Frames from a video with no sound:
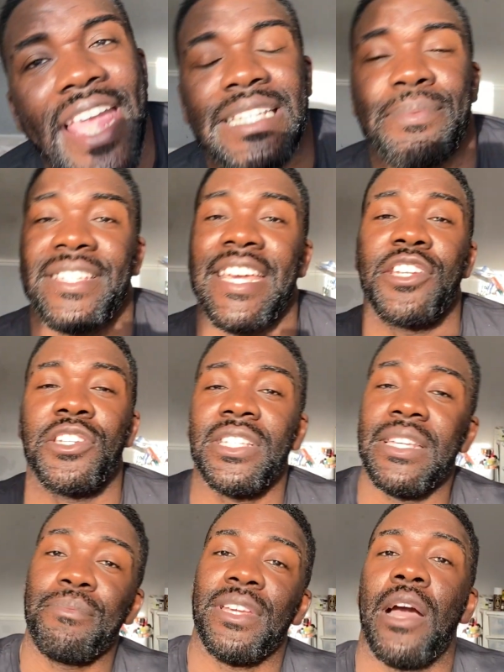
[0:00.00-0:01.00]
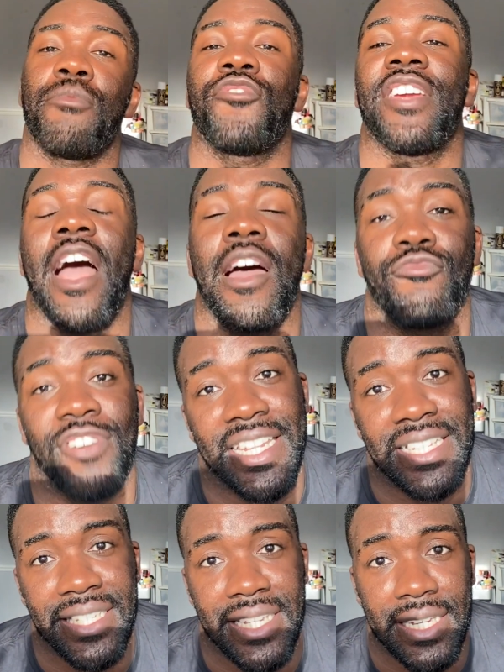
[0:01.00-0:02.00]
expectations can become really
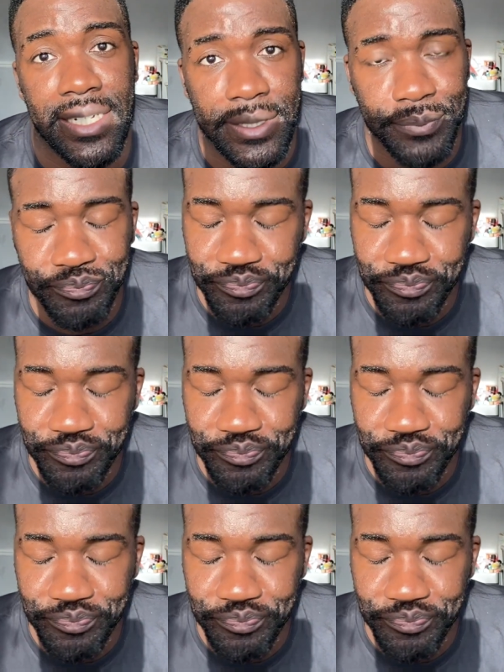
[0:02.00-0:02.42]
unrealistic